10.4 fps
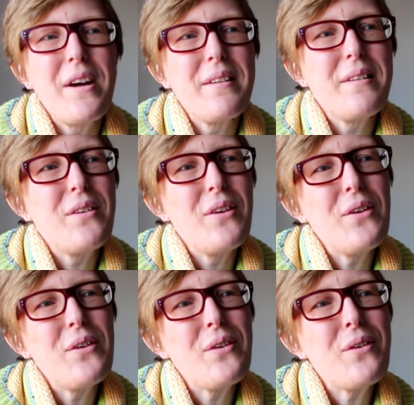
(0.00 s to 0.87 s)
us
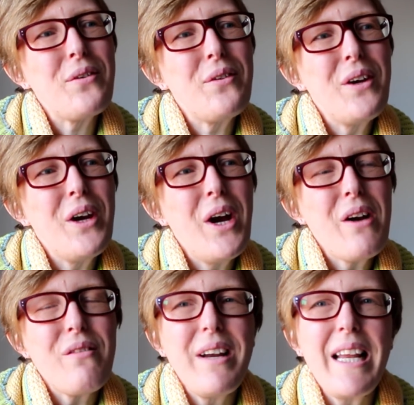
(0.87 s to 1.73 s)
to
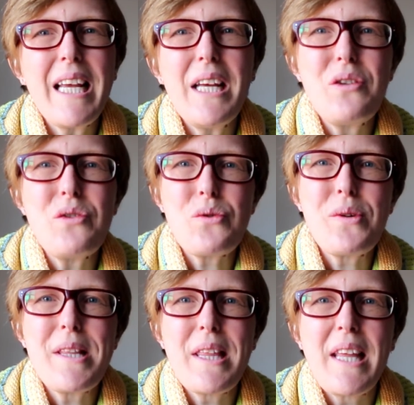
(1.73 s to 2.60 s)
really
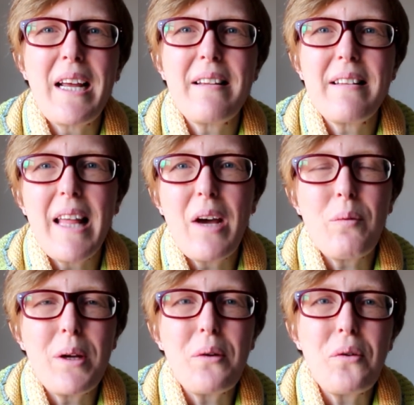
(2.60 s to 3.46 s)
enjoy the things that
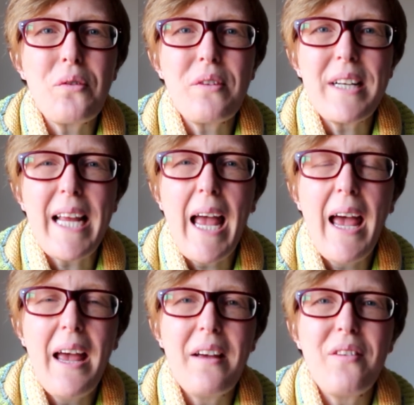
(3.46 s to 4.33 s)
we already
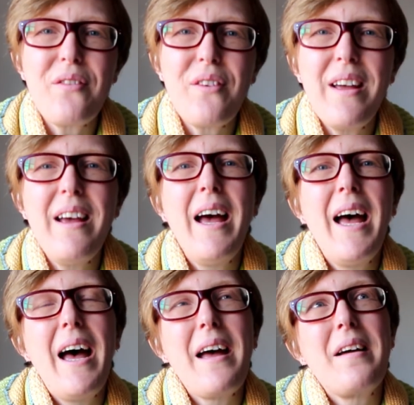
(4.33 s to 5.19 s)
have.
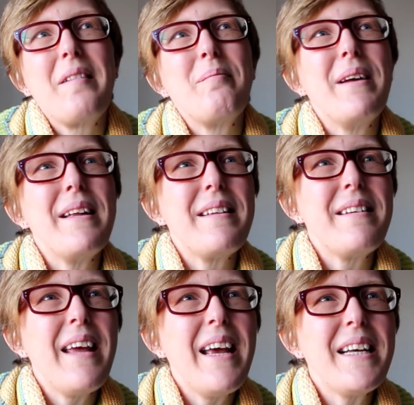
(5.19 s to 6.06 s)

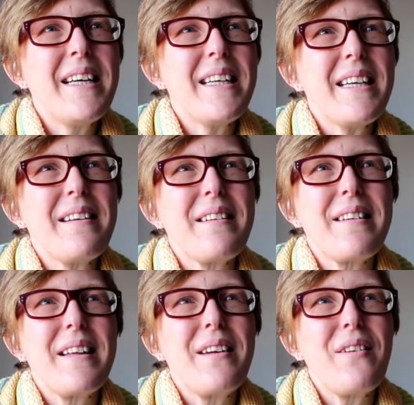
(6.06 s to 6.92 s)
Stash
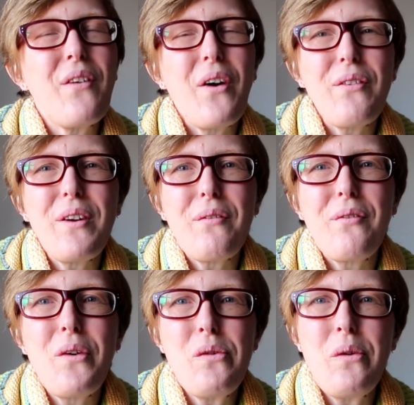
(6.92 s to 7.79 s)
is often
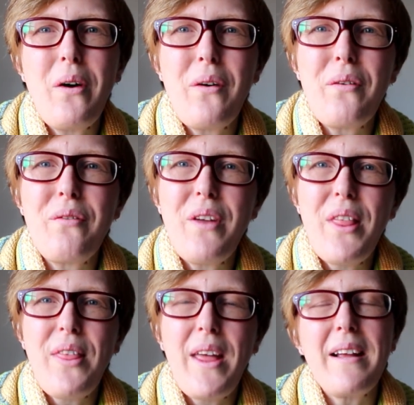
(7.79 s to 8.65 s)
full of
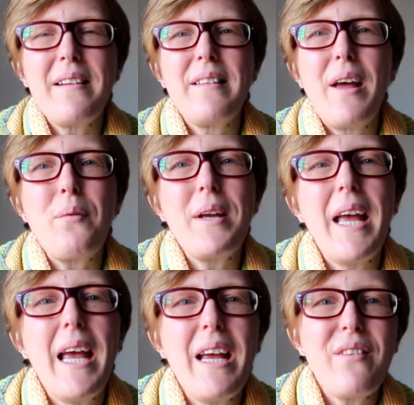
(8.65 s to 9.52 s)
things that we
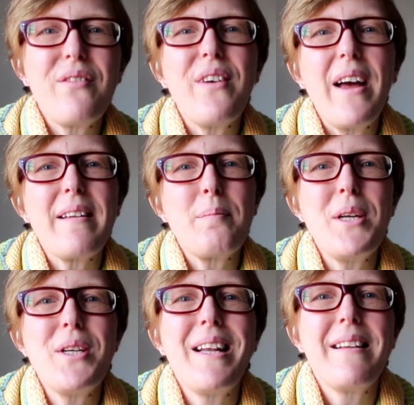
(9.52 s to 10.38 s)
have
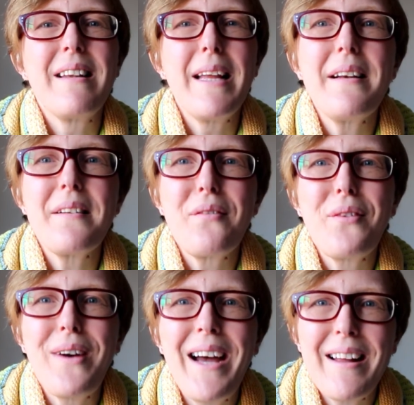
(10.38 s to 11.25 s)
specially selected
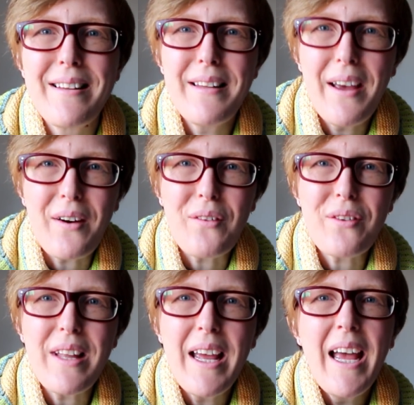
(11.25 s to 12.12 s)
for
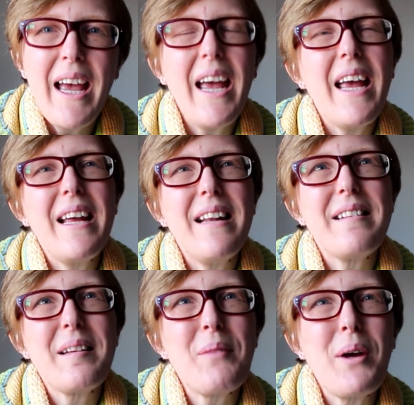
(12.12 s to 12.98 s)
ourselves,
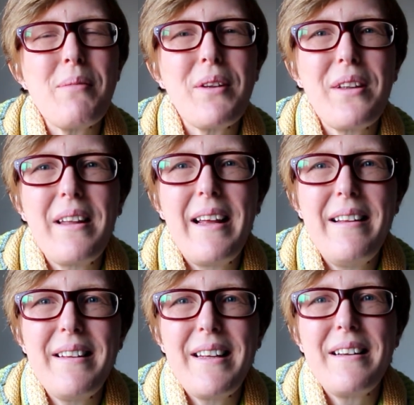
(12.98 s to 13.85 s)
and sometimes it's
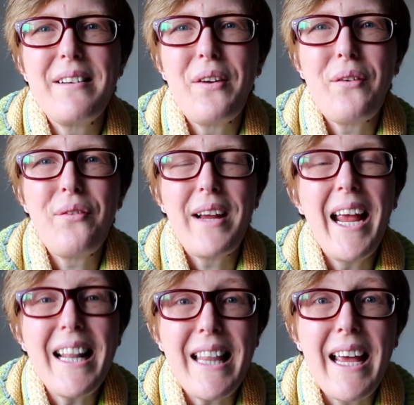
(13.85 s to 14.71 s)
easy to
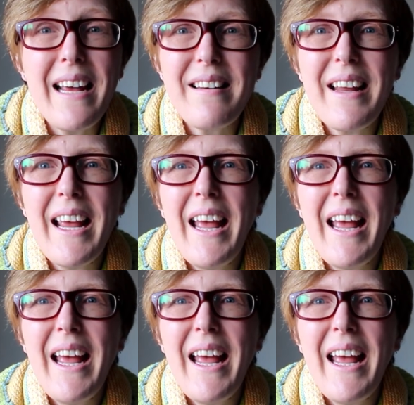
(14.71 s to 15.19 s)
forget that